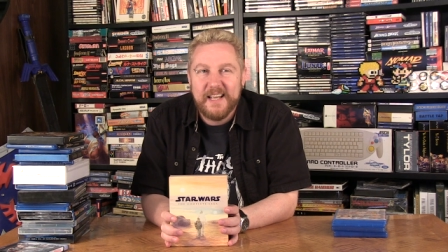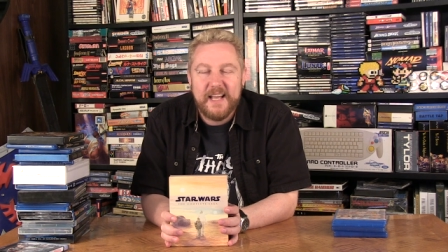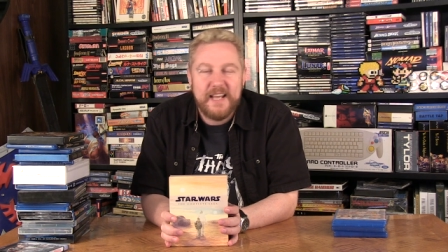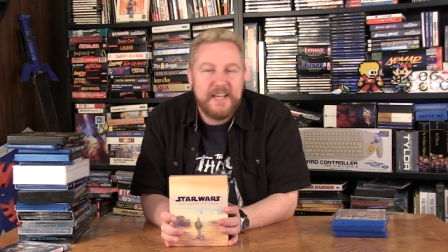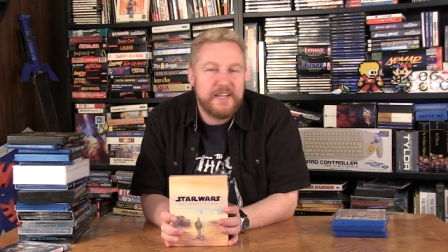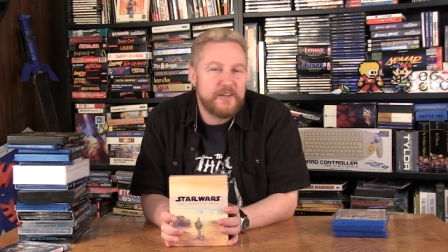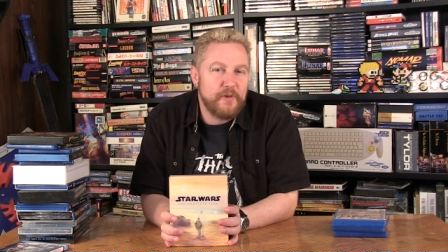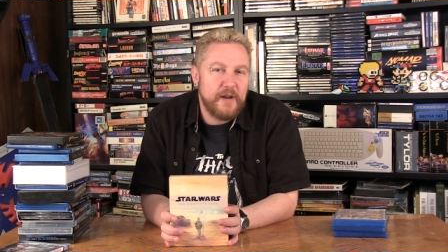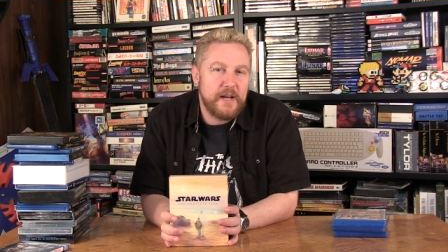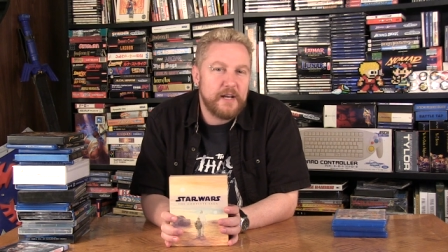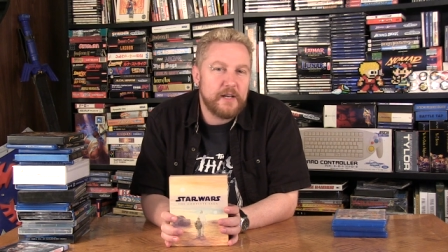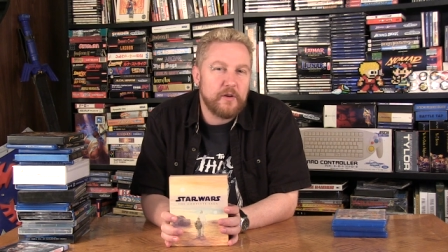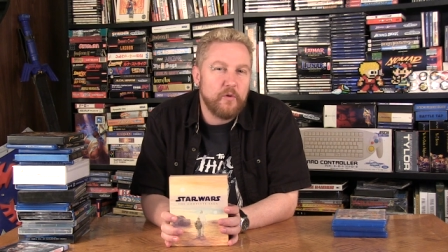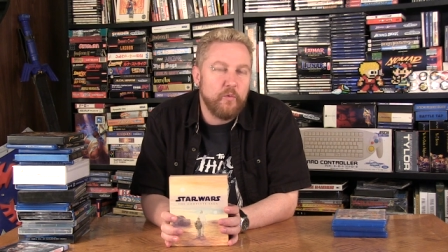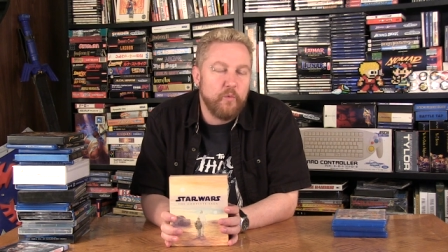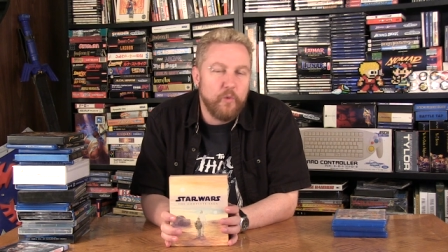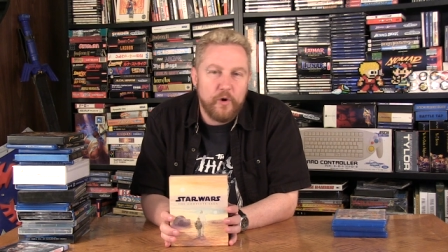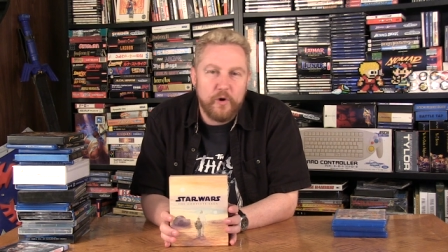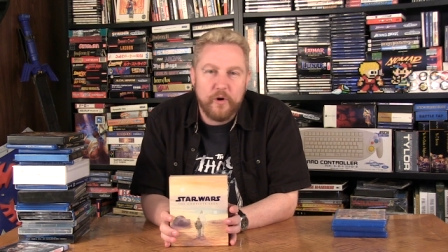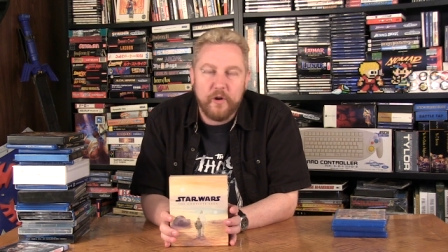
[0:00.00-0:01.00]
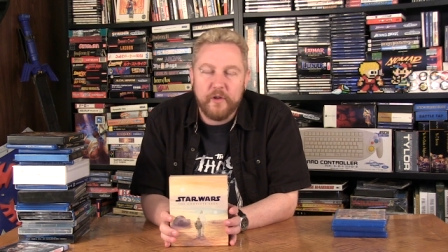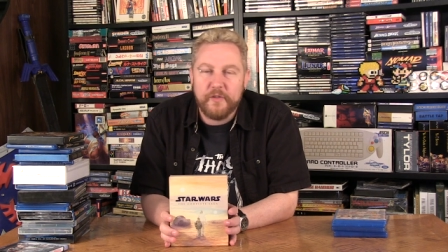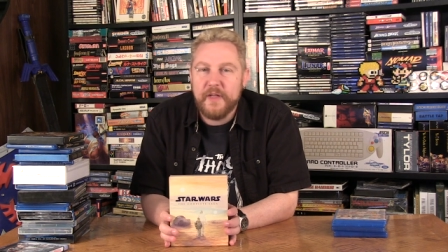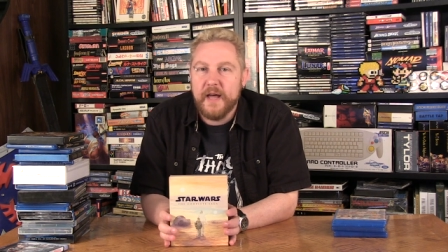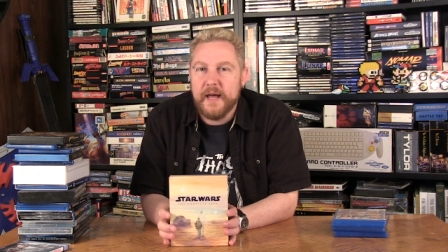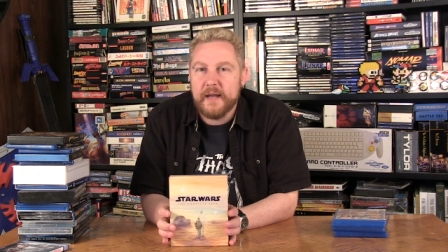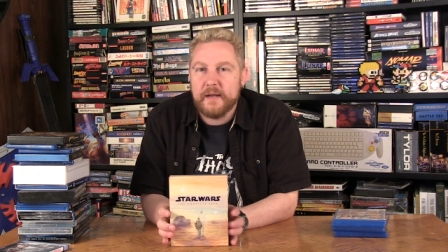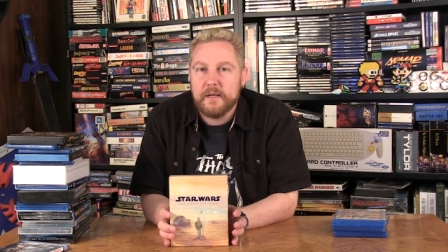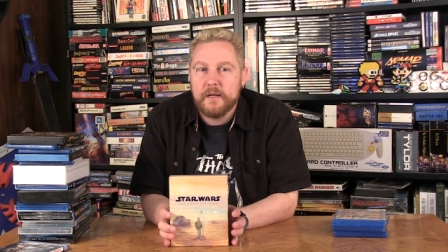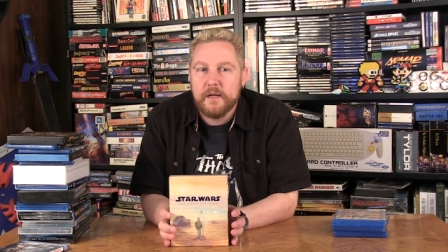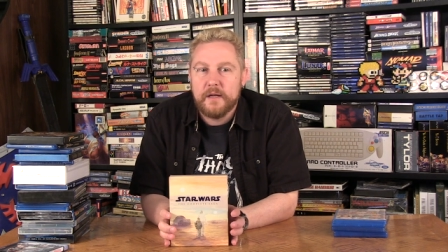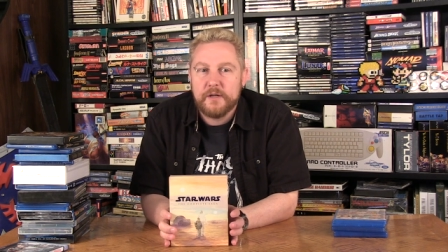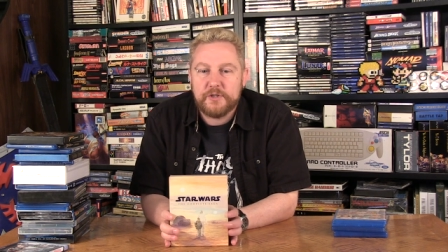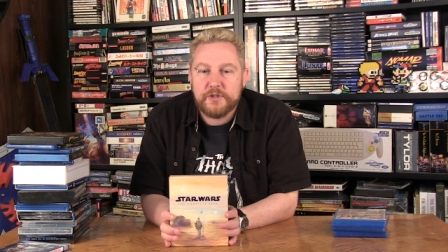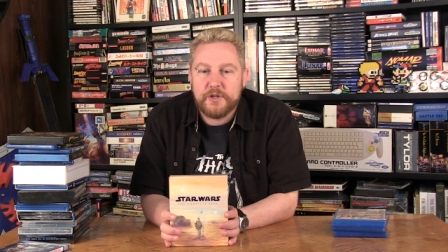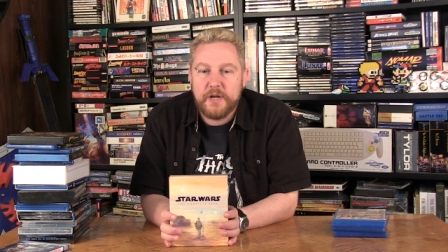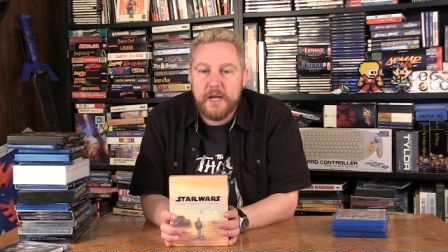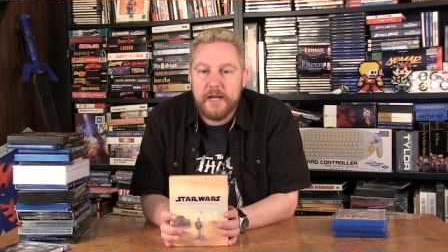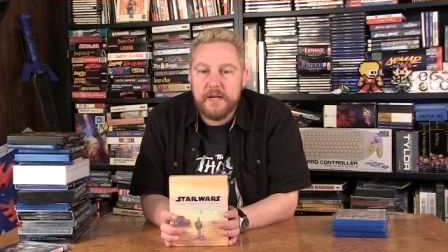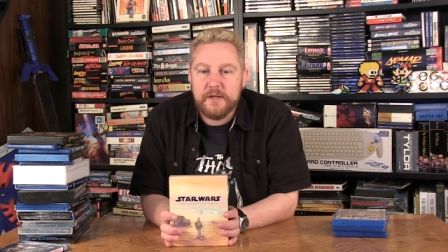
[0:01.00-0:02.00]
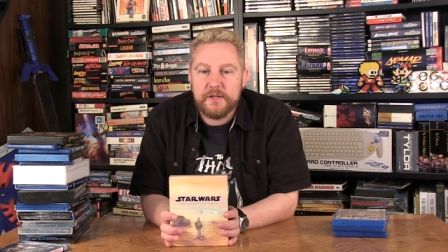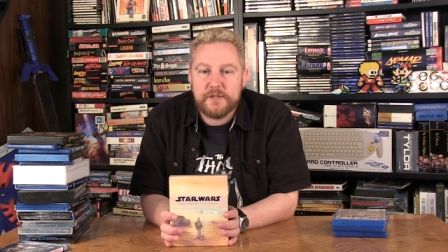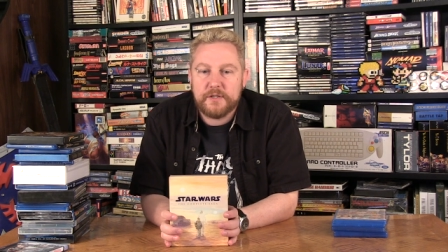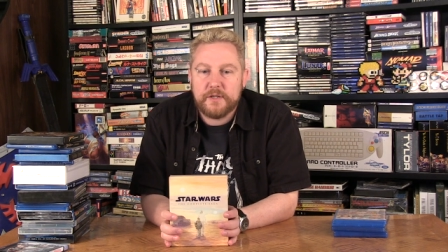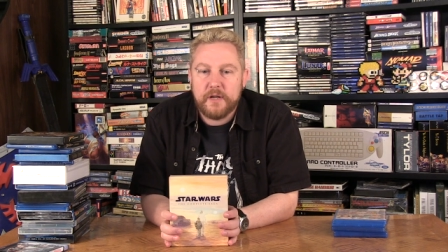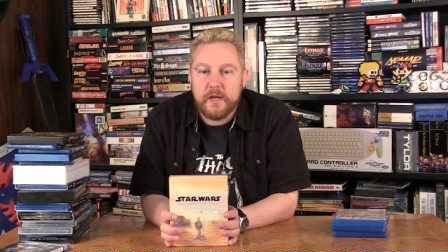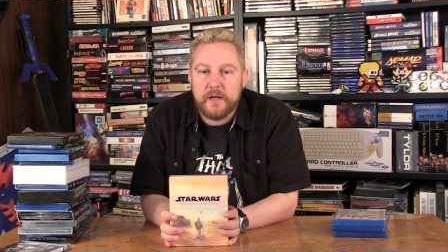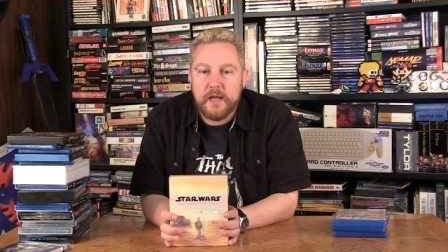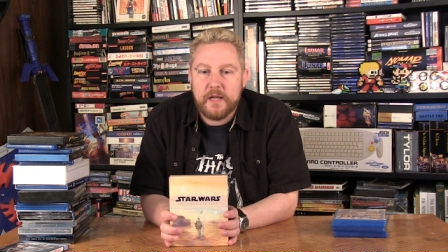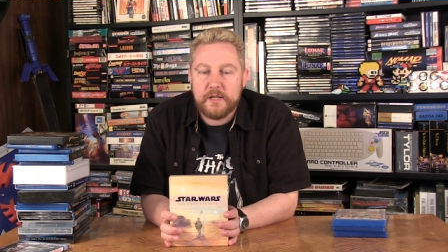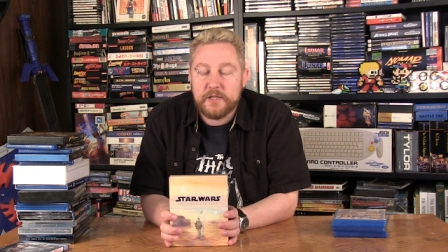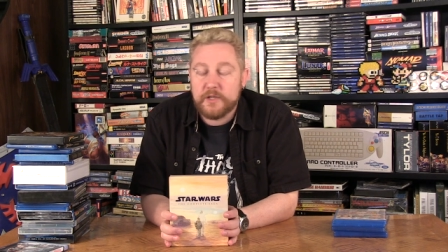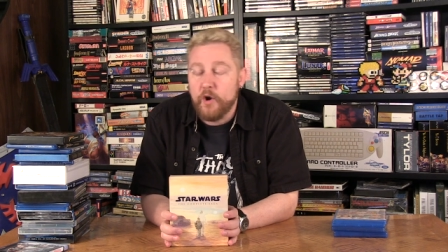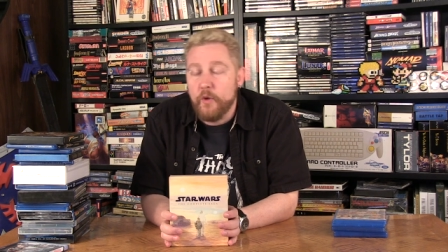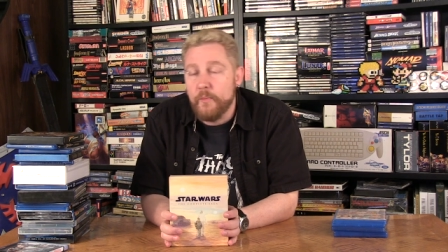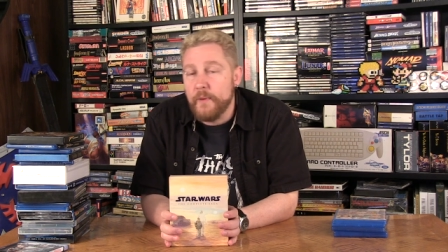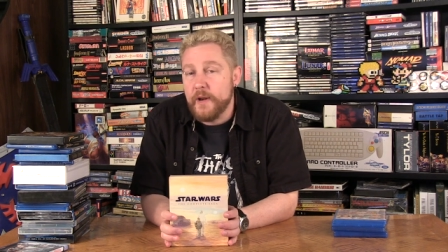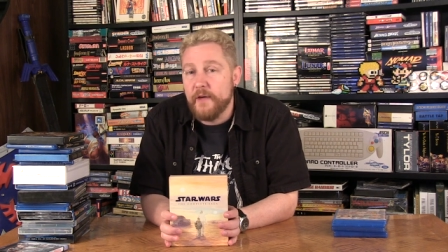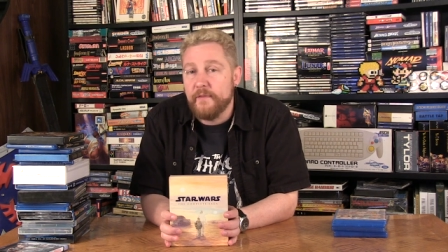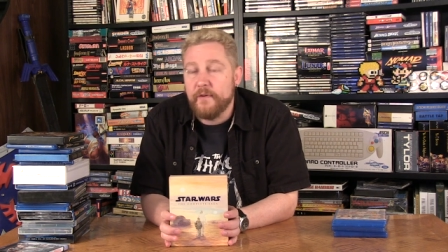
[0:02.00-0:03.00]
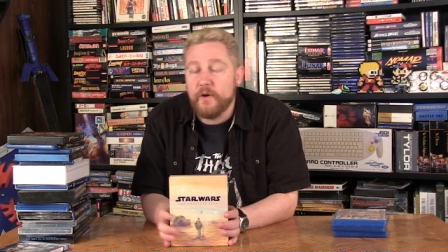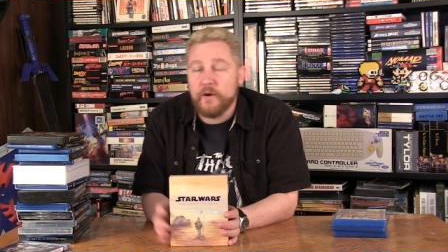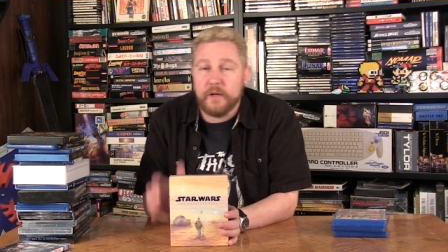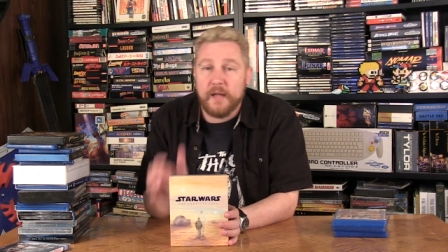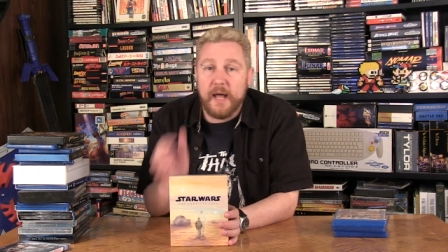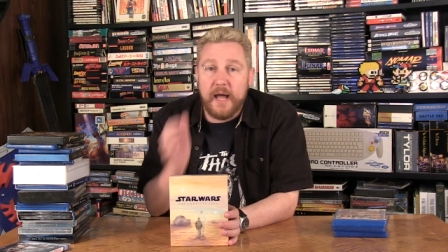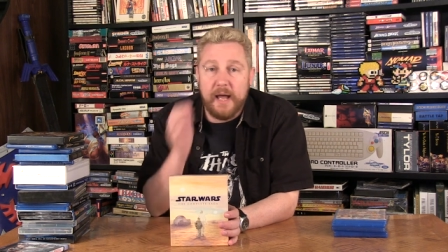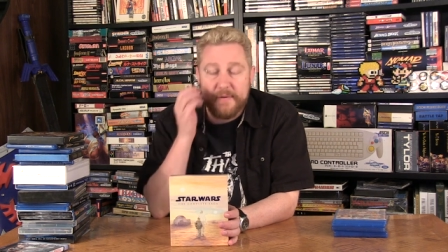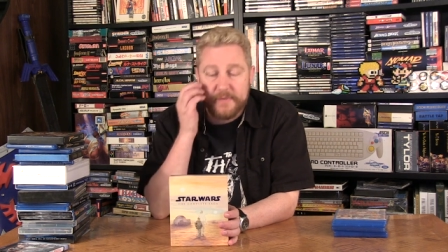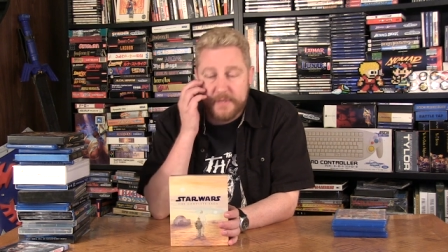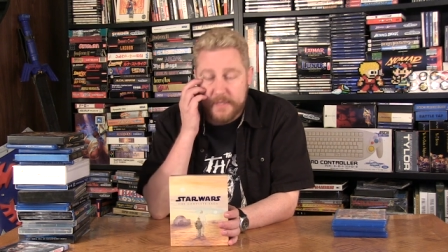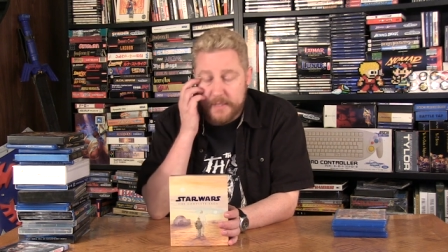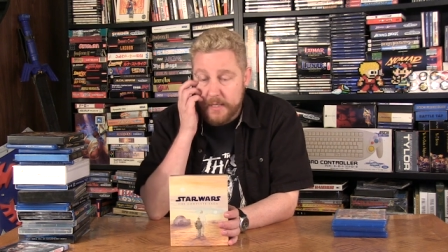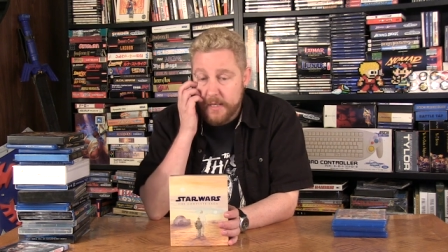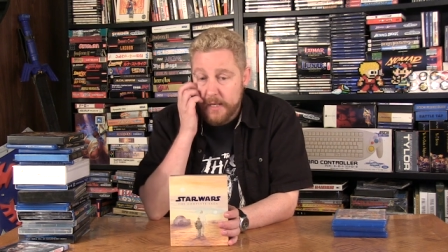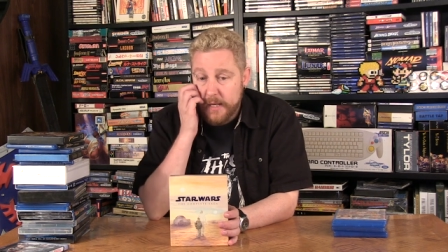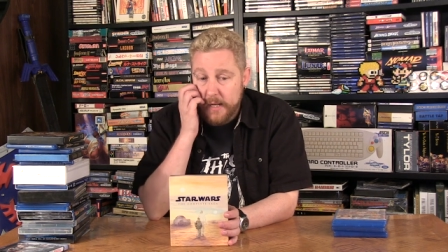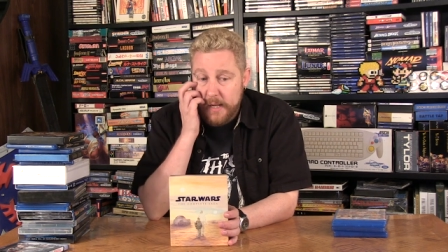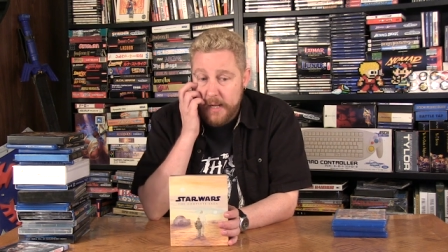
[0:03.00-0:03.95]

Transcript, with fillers: He created a world that changed so many of our lives, and